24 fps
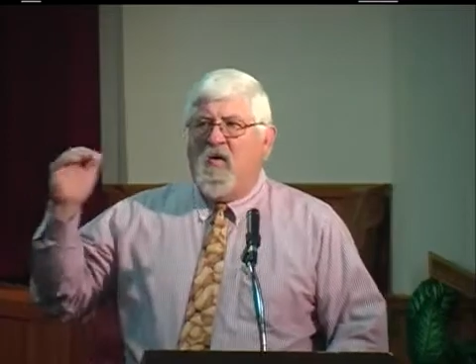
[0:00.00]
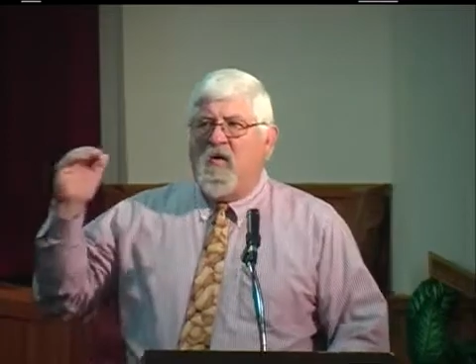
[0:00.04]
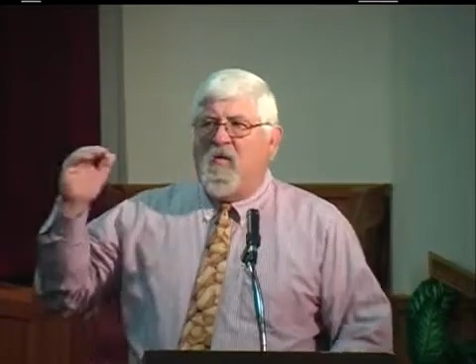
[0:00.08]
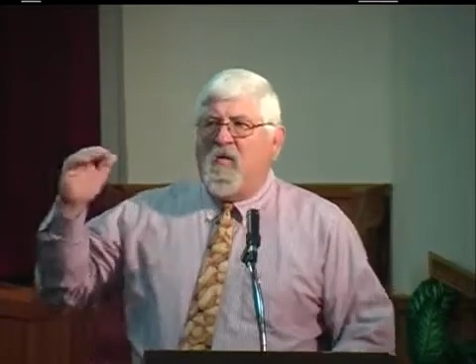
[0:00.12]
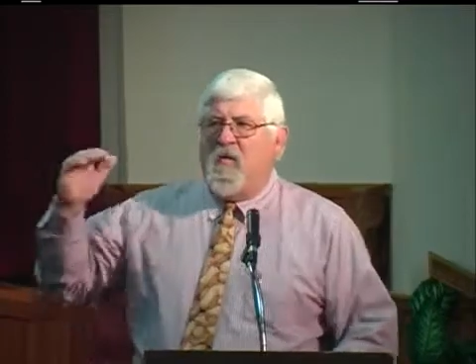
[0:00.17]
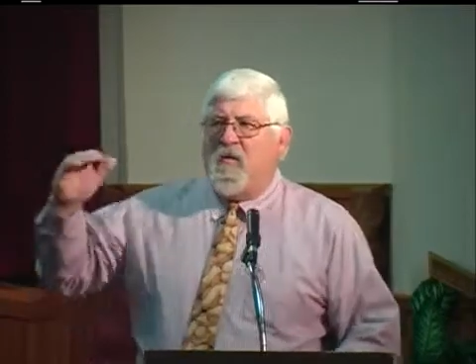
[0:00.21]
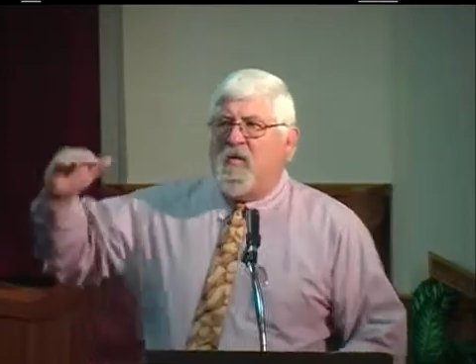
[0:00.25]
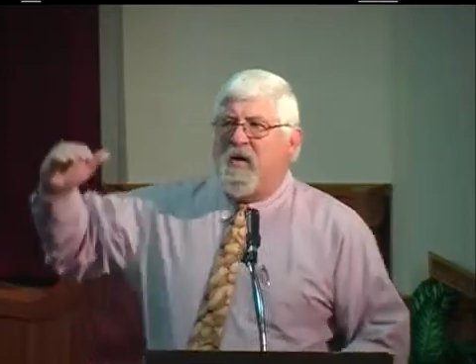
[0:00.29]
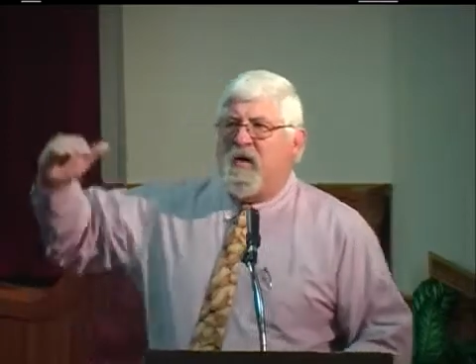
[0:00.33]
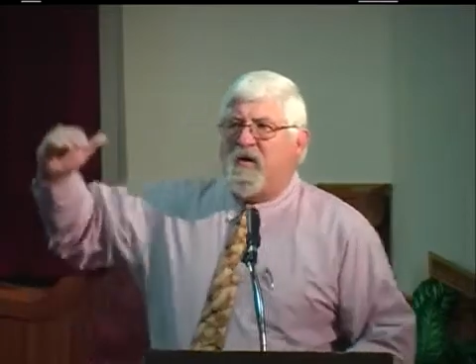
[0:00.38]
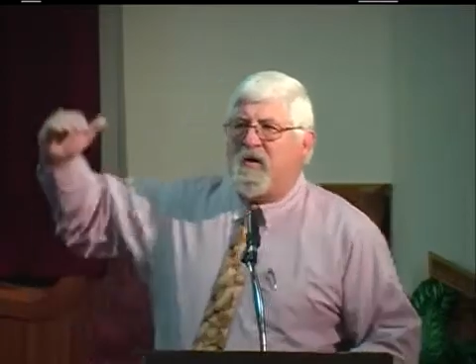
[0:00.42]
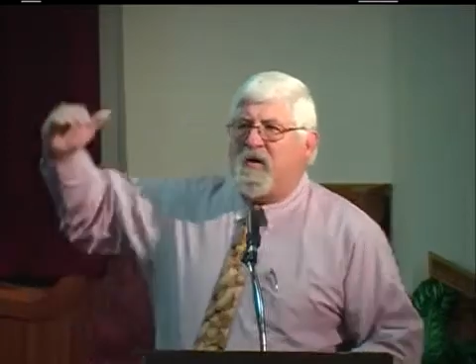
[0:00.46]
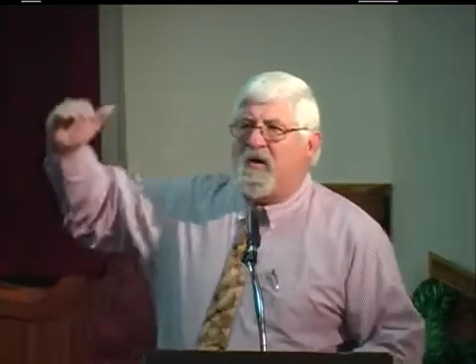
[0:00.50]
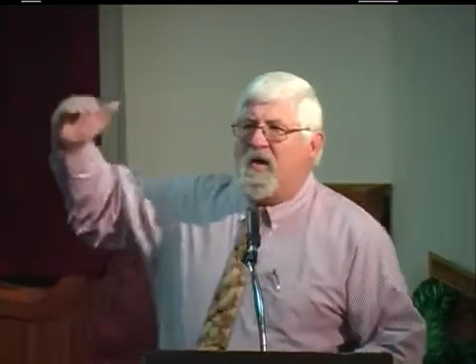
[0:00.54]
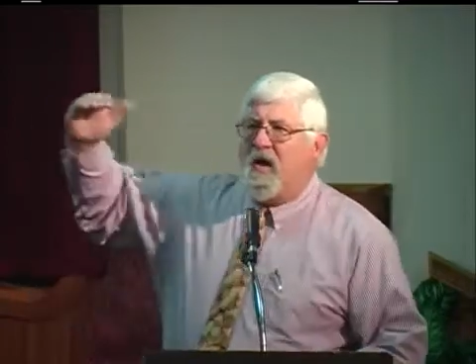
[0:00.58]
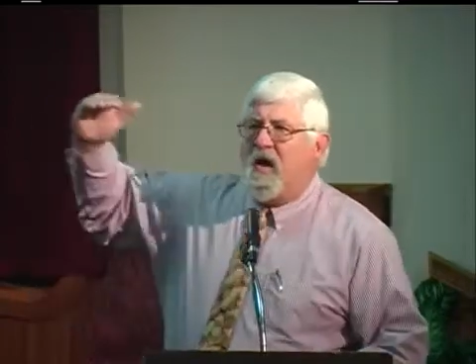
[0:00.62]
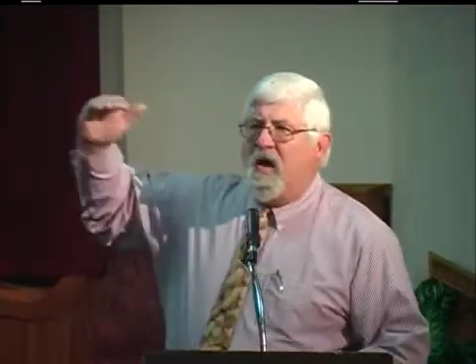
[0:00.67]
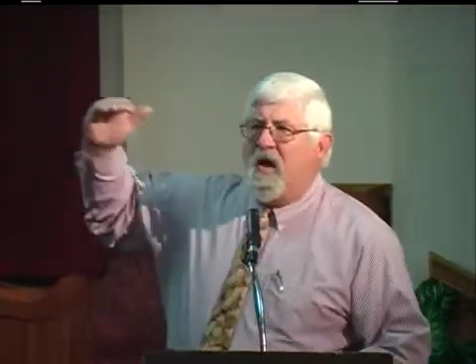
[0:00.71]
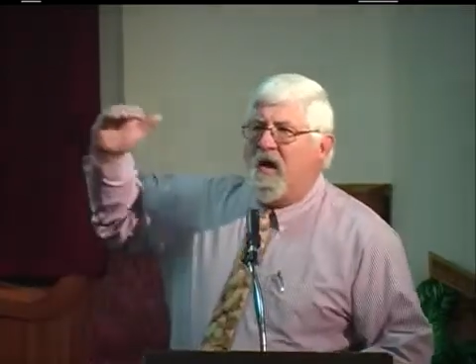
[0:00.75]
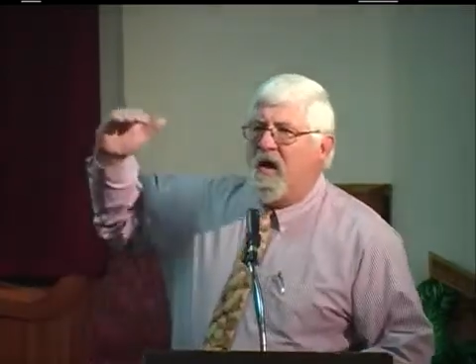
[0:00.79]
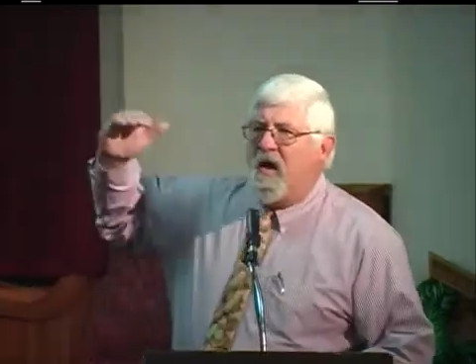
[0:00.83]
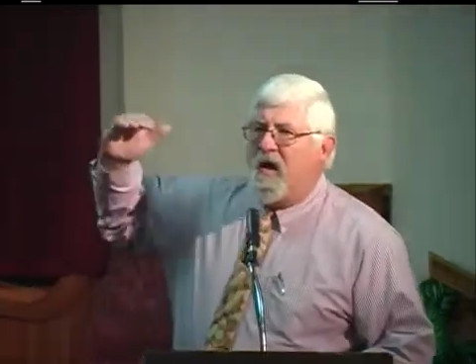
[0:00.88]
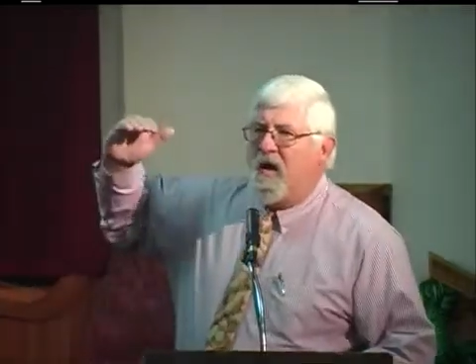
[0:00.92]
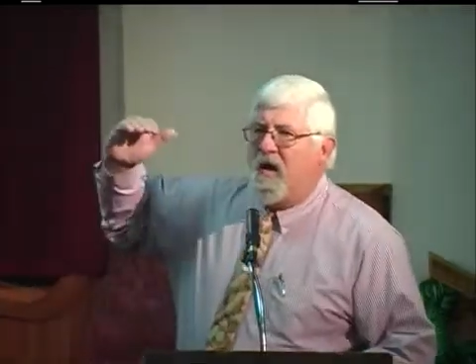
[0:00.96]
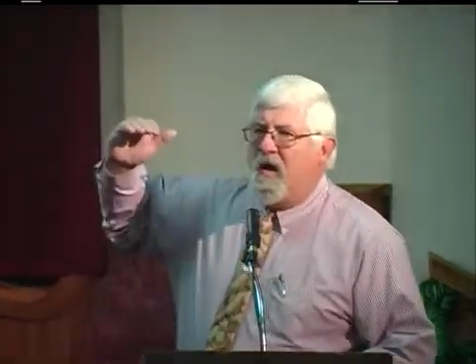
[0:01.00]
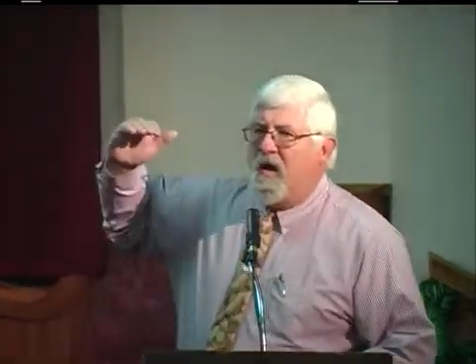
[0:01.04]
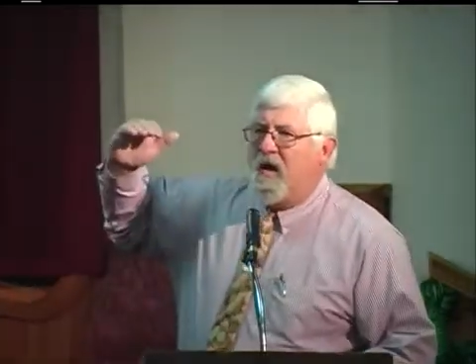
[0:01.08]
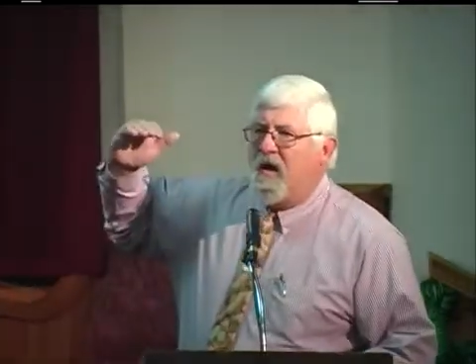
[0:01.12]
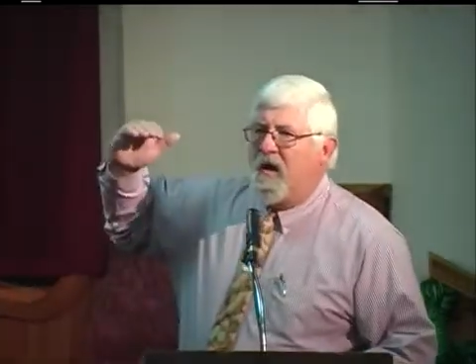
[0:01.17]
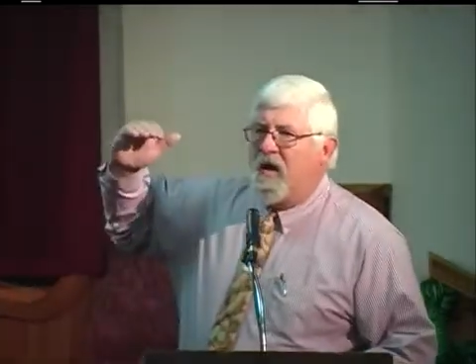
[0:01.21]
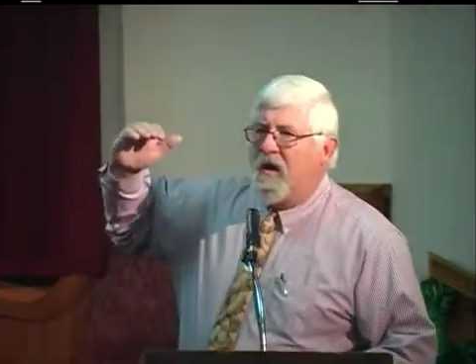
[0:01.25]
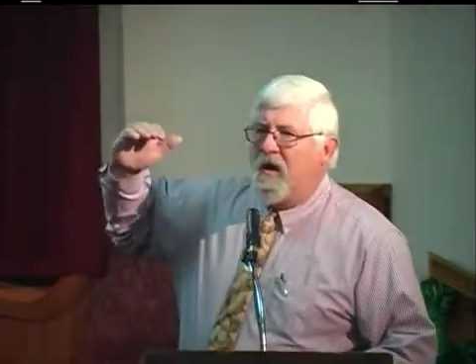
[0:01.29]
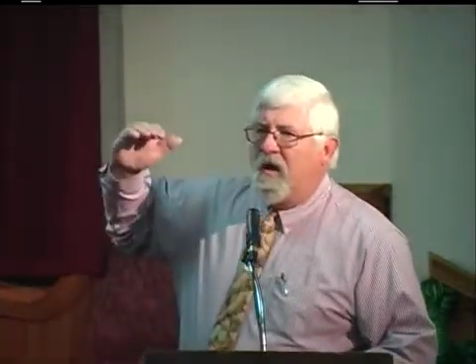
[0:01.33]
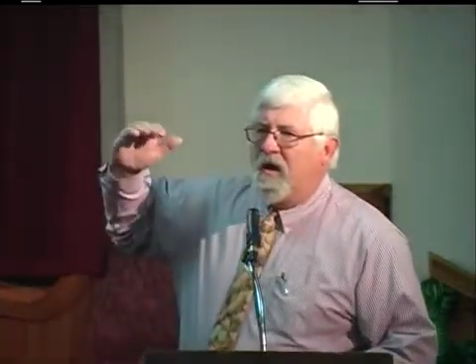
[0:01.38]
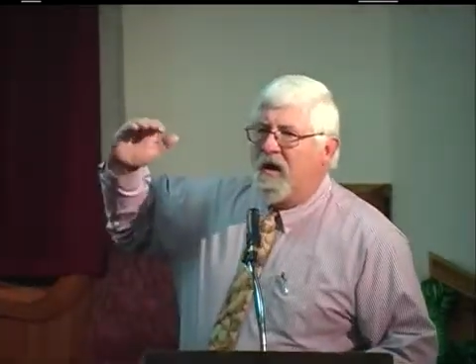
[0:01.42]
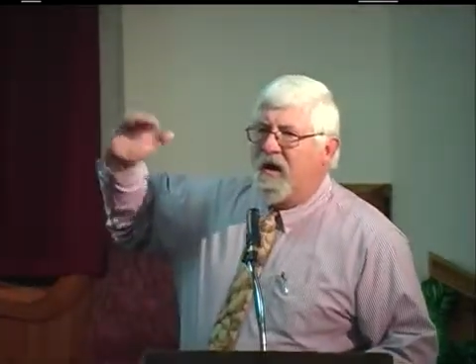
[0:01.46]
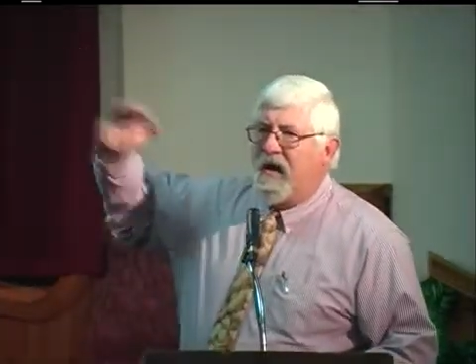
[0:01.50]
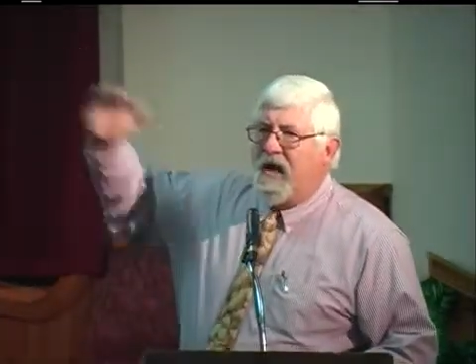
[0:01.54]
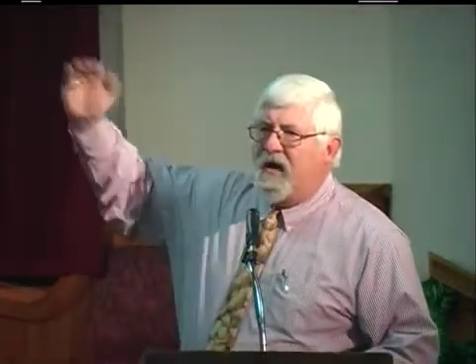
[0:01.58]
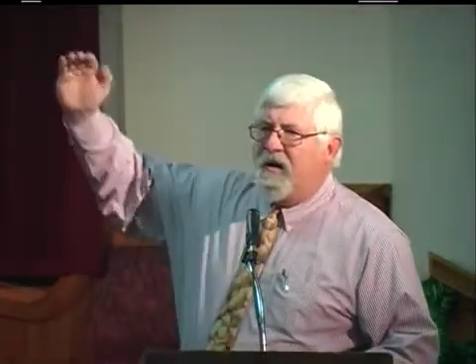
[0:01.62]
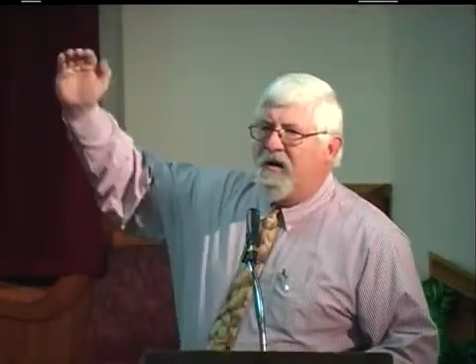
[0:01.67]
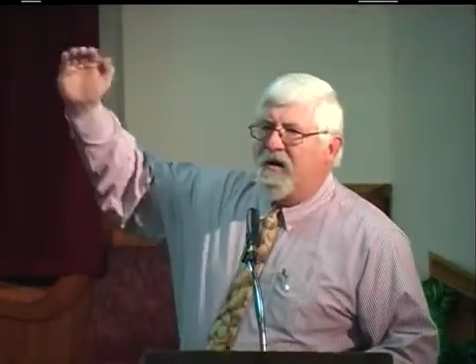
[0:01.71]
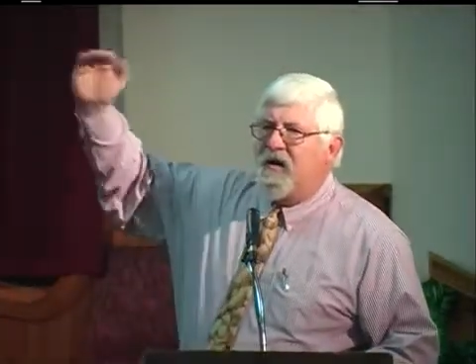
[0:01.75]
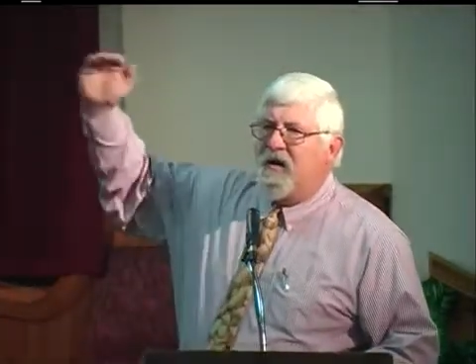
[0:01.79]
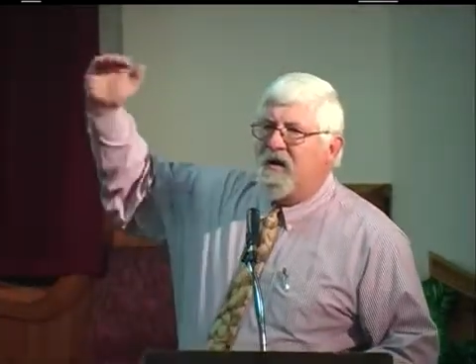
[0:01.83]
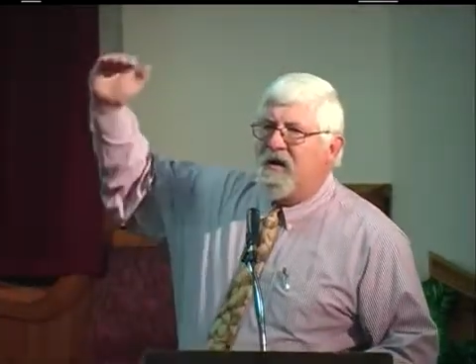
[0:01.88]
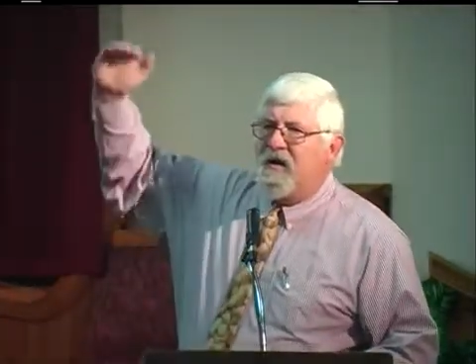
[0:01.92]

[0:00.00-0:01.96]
But the letter